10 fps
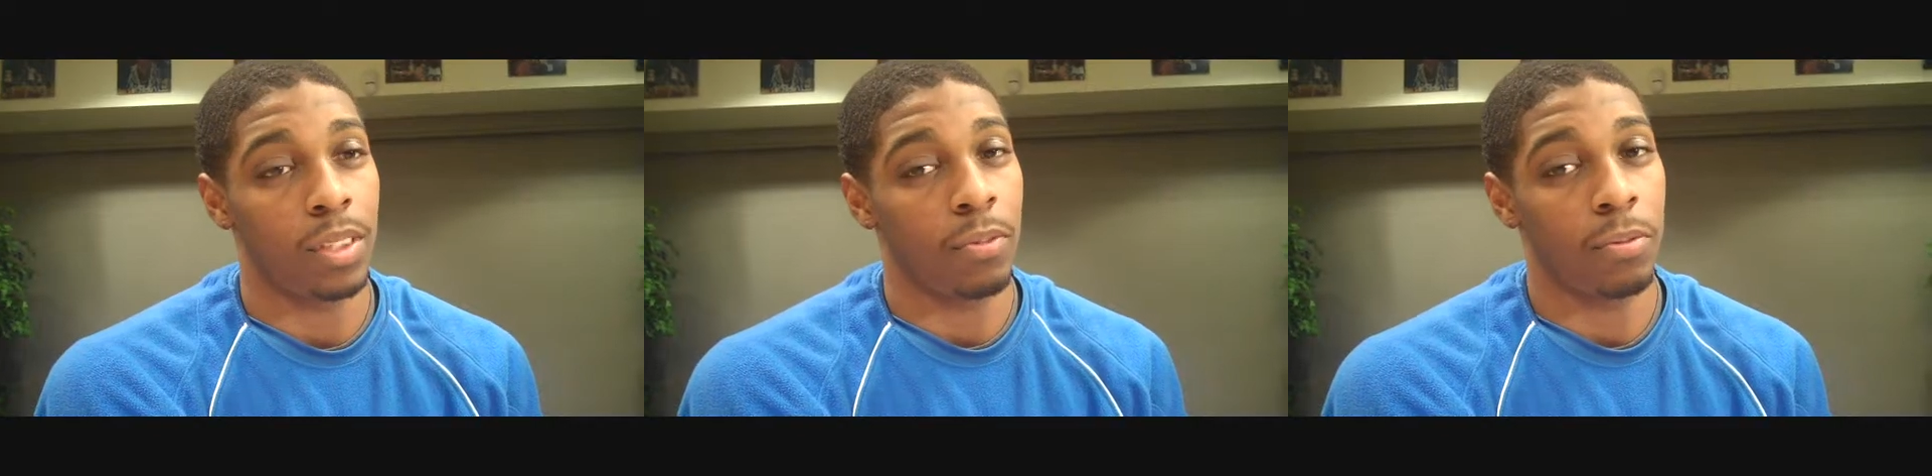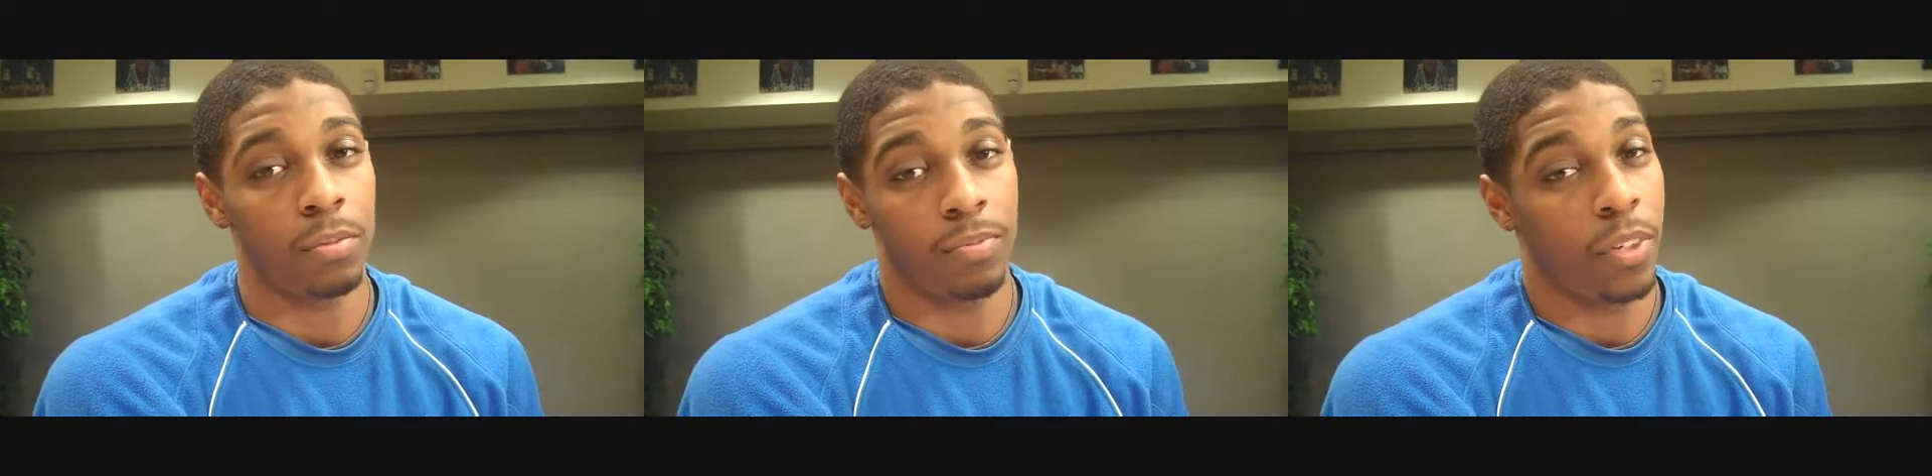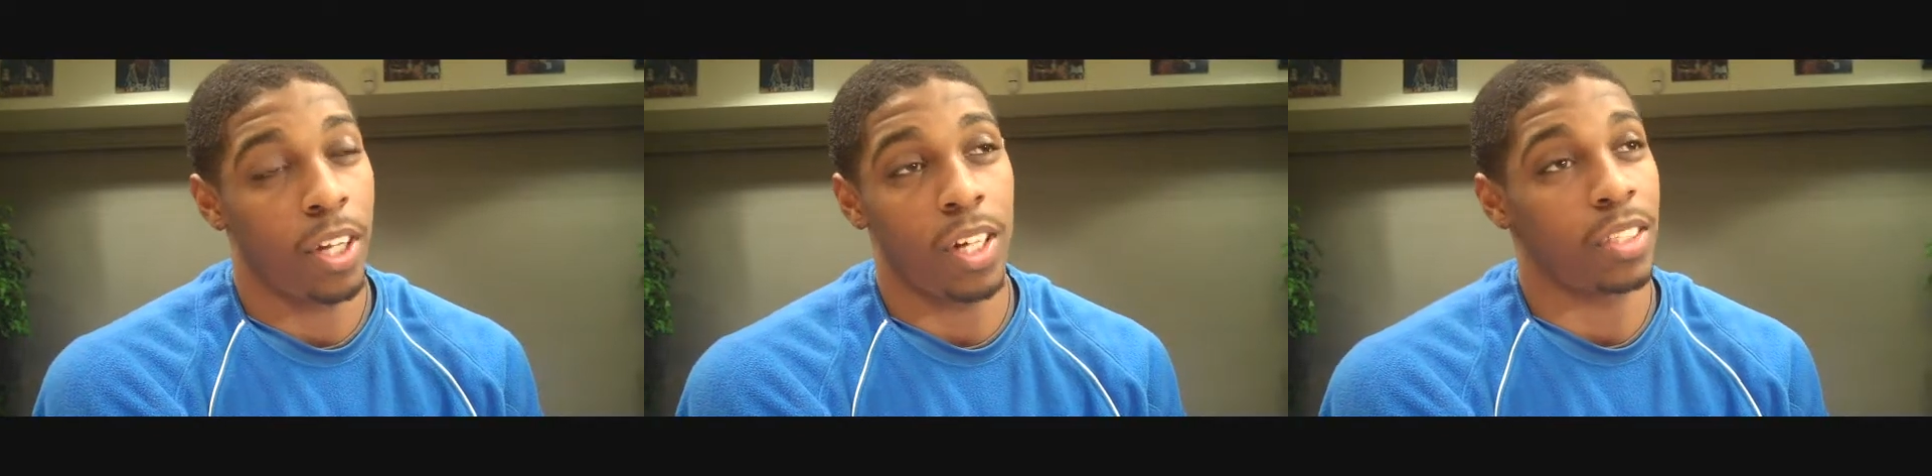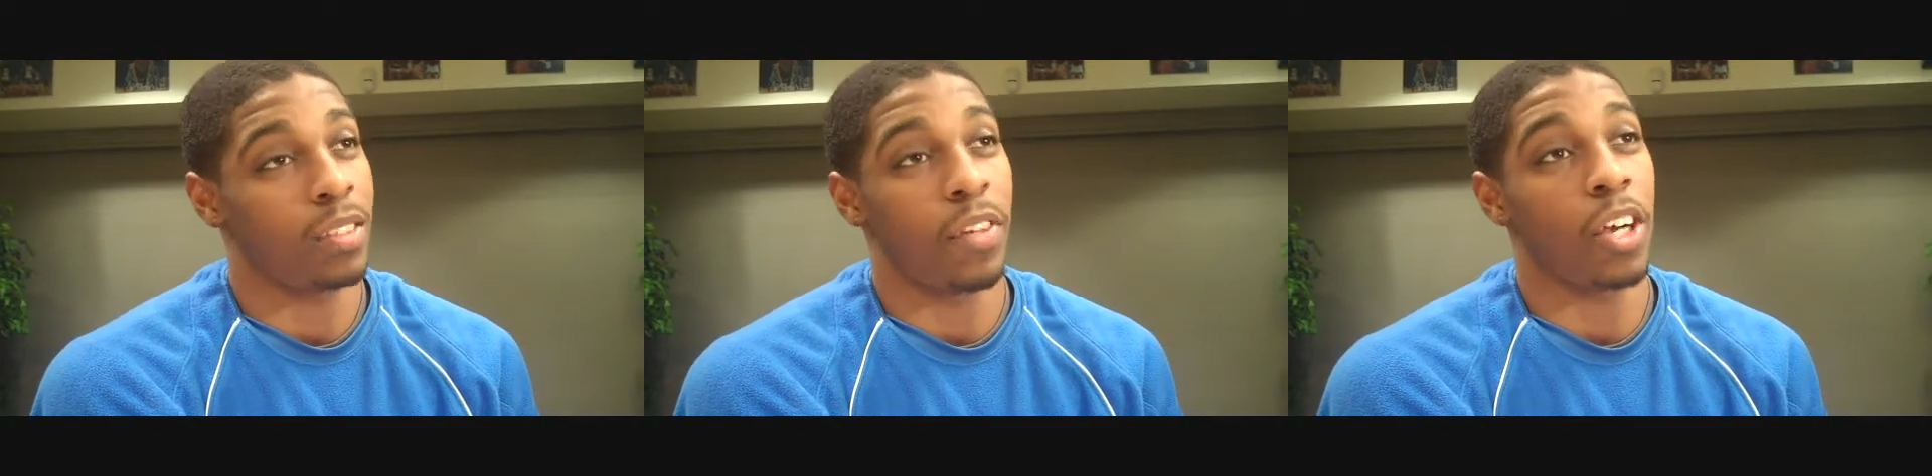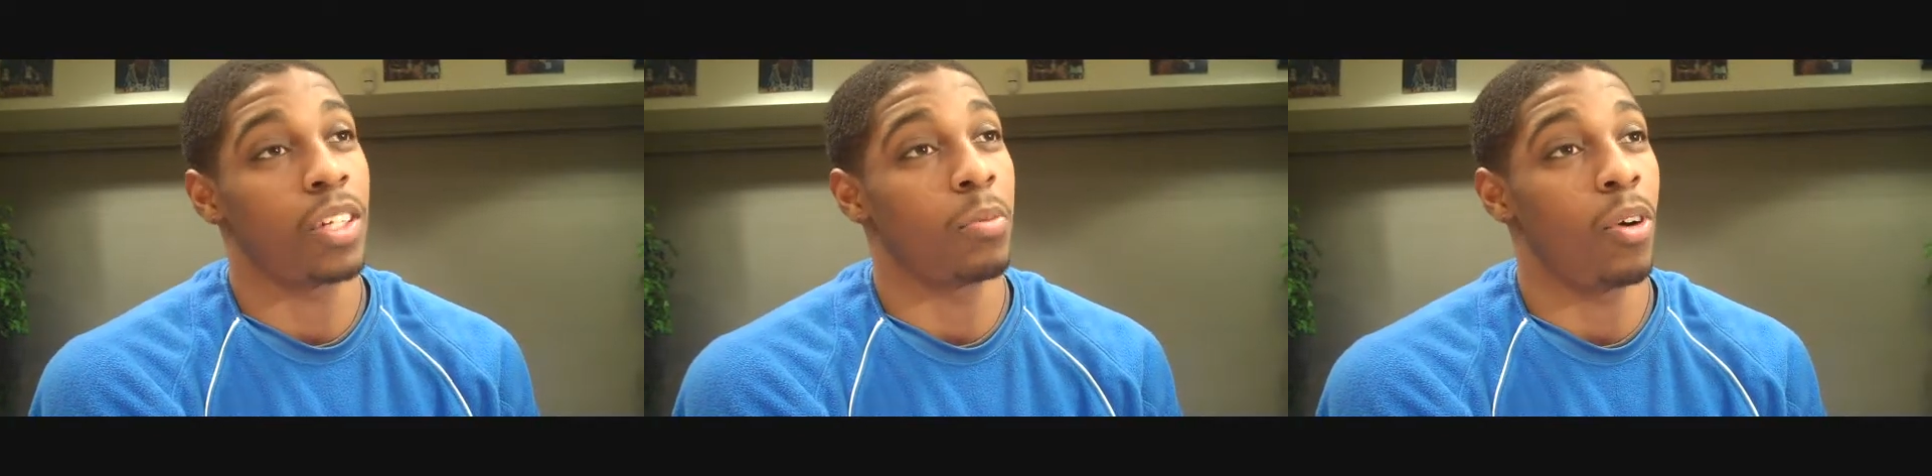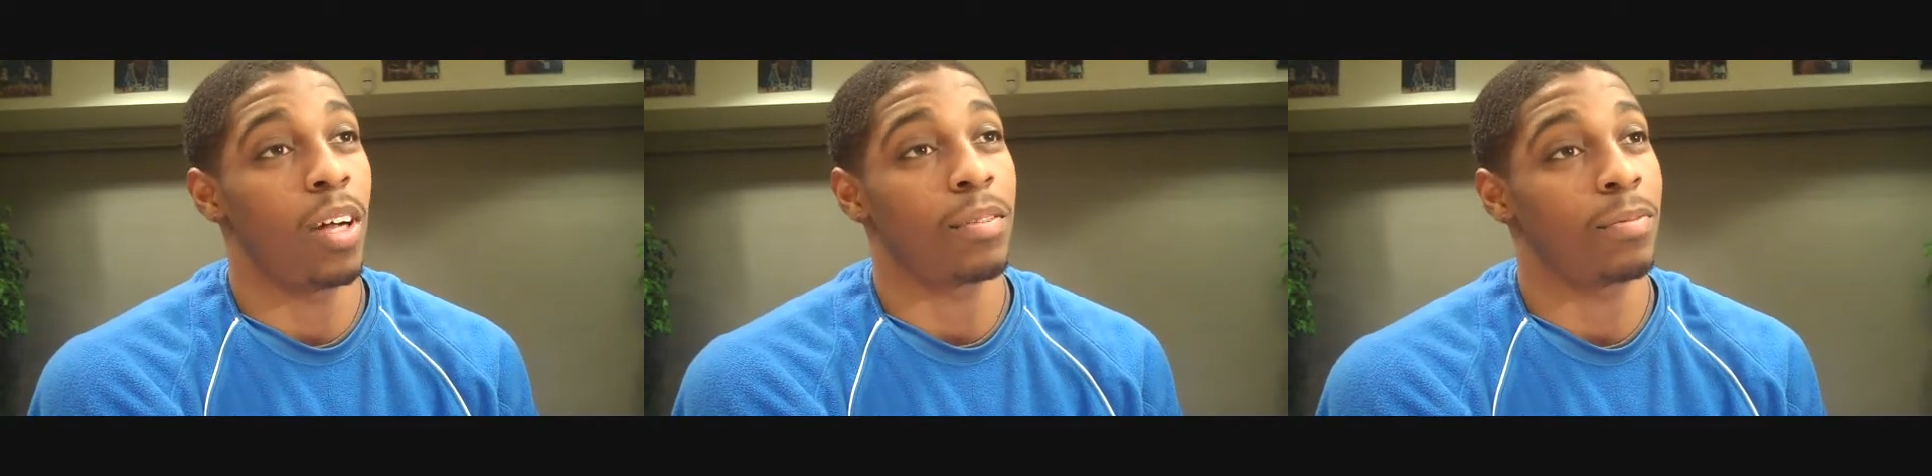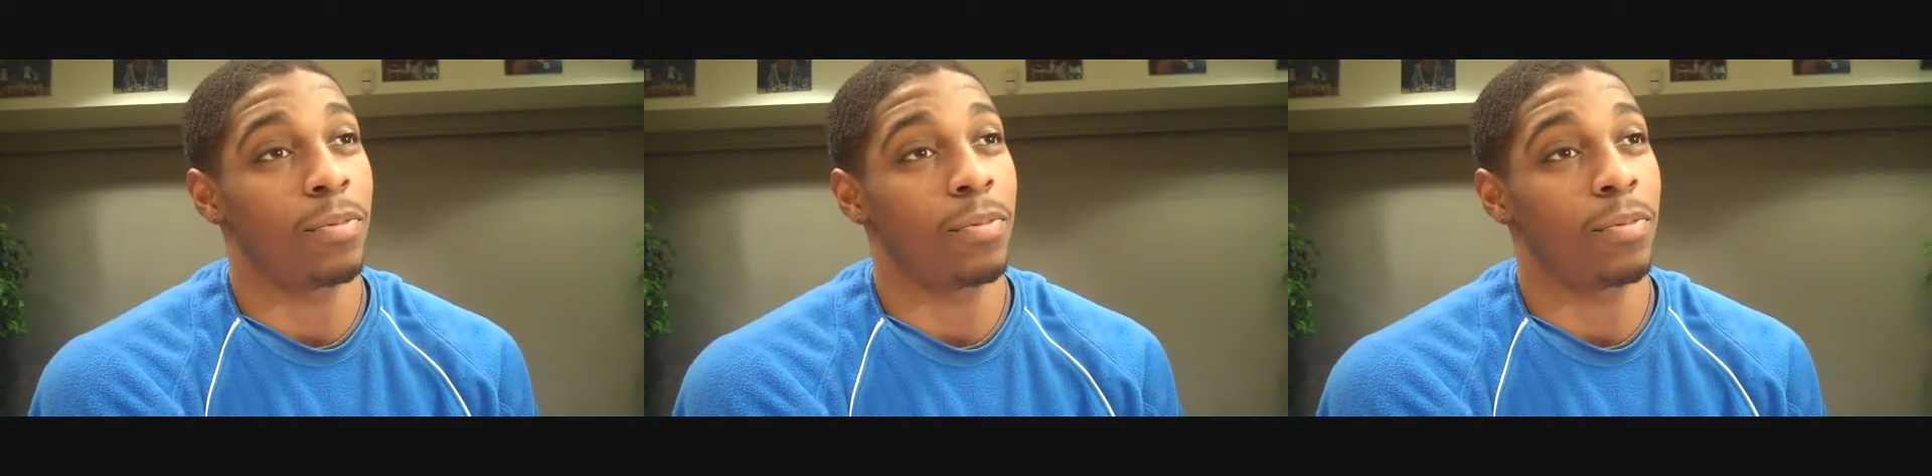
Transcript: The finger isn't gonna hurt anymore.